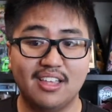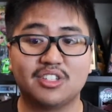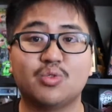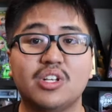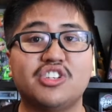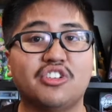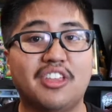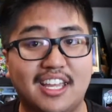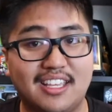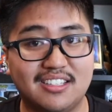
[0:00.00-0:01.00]
Switch
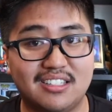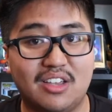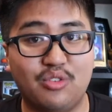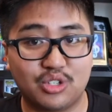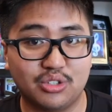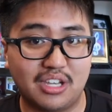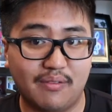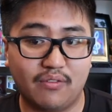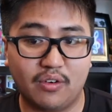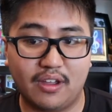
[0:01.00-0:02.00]
Lite is the official
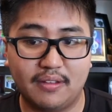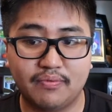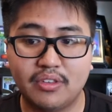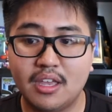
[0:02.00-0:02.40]
name for it.